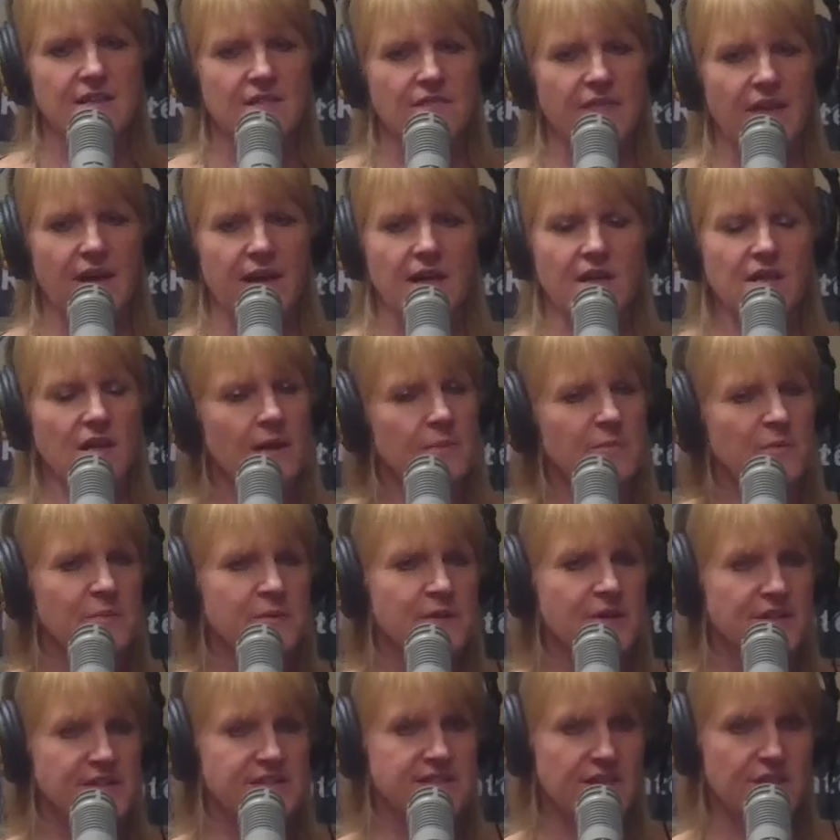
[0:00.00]
That
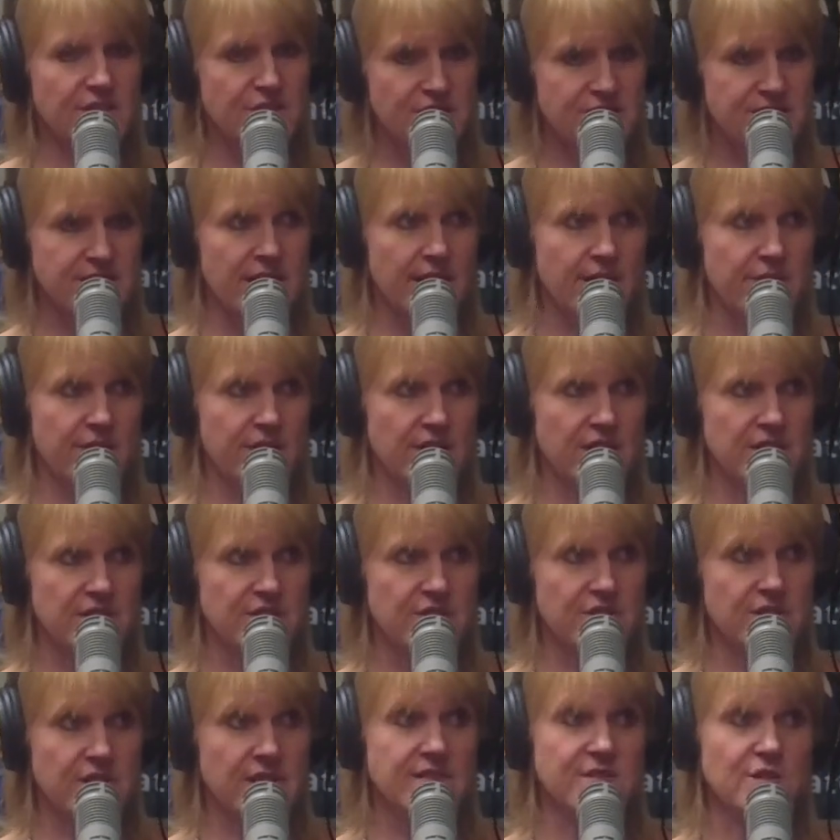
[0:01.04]
complimentary seller's
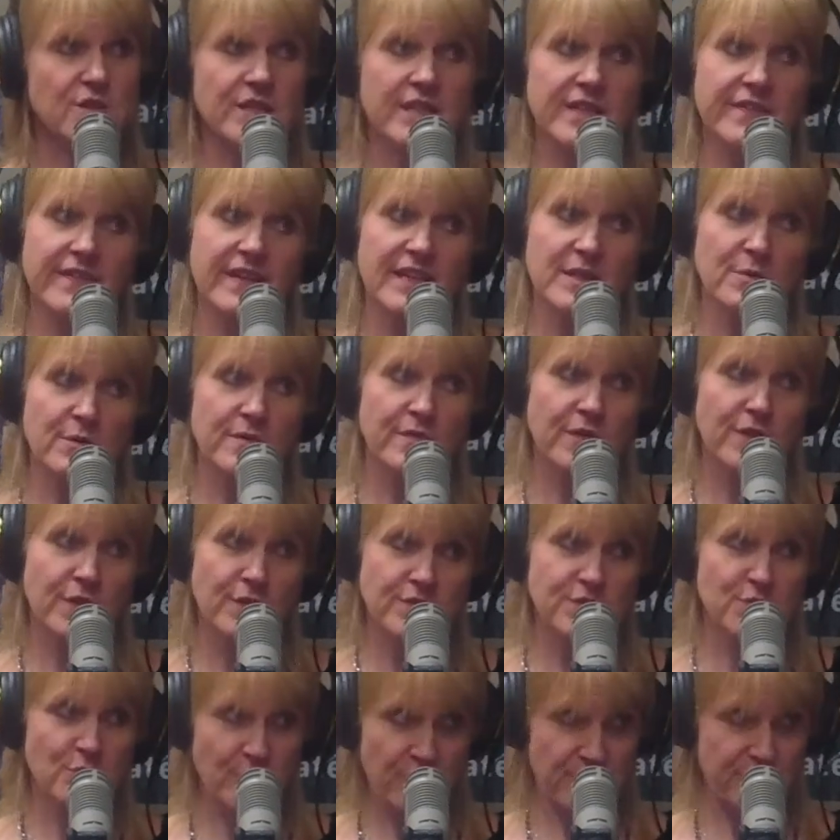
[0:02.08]
coverage is only available if you
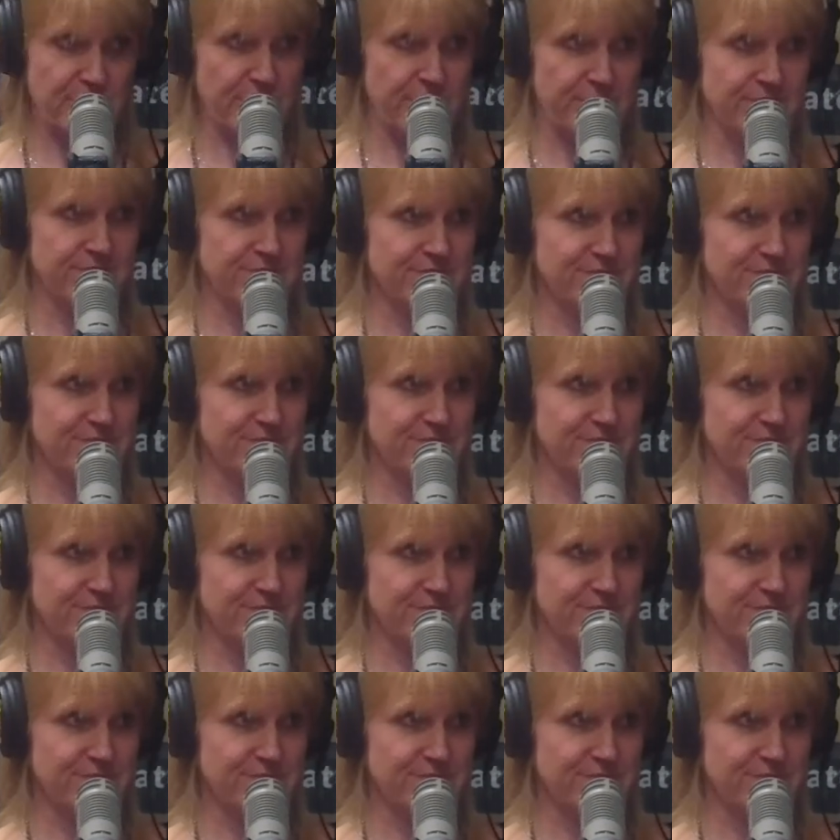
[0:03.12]
use a realtor.